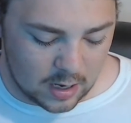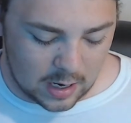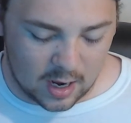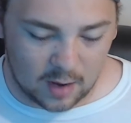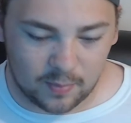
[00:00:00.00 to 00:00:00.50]

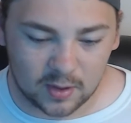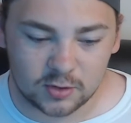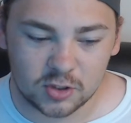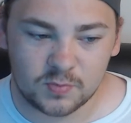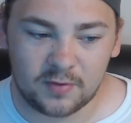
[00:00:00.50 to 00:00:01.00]
But
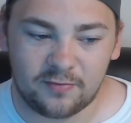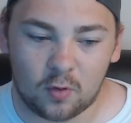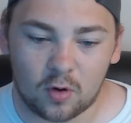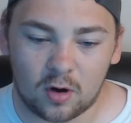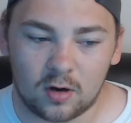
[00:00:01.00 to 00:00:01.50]
just
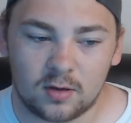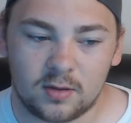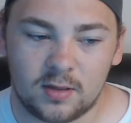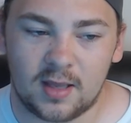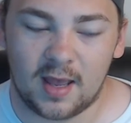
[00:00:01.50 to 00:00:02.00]
before
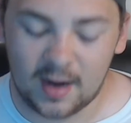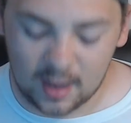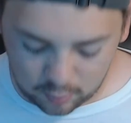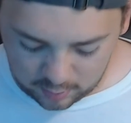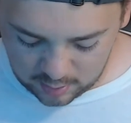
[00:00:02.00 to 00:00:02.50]
you head out,